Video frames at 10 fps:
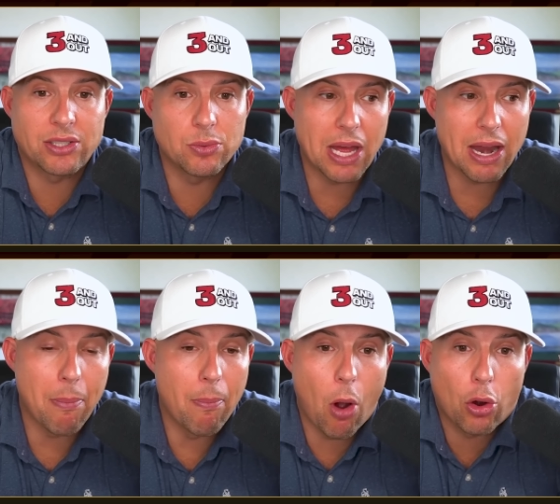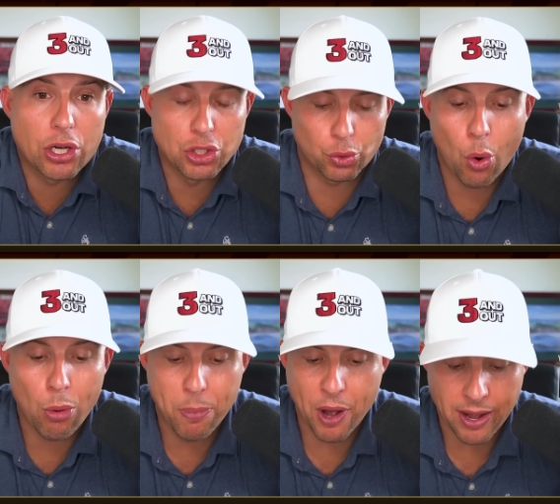It was out of our
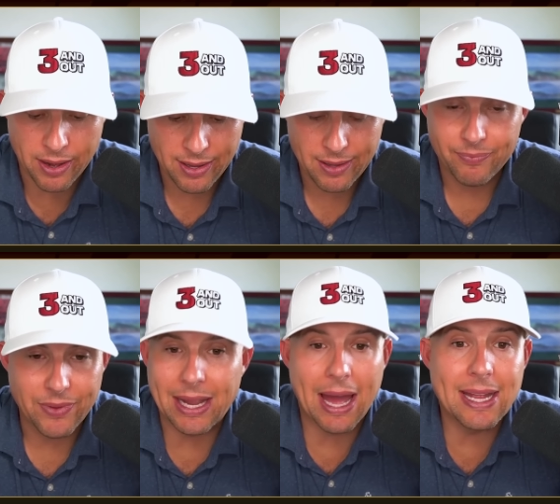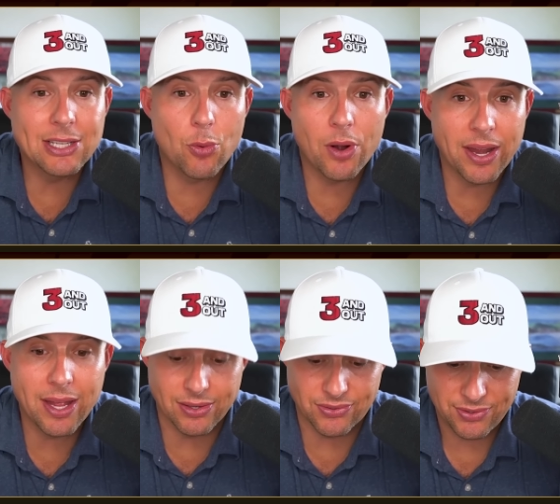control, but kind of is what it
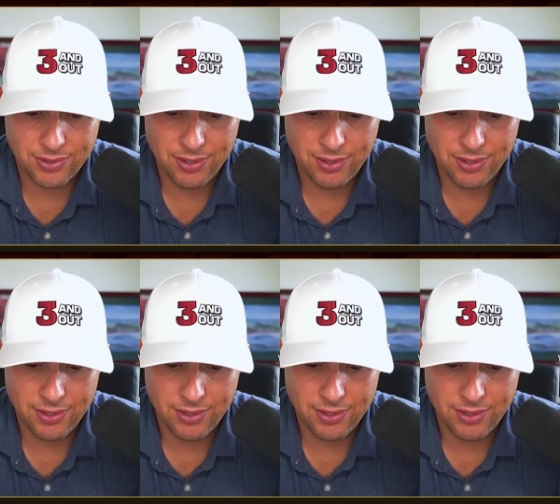is.